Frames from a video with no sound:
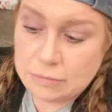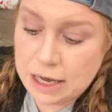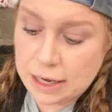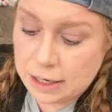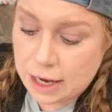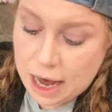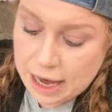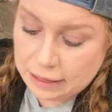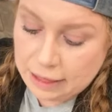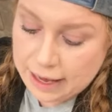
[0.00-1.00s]
And
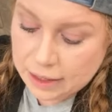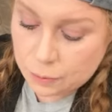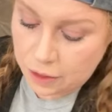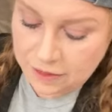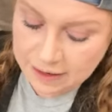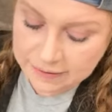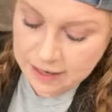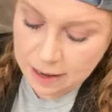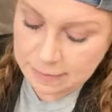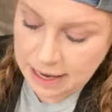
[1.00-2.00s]
I like the things
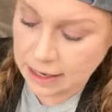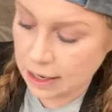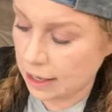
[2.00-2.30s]
that I make.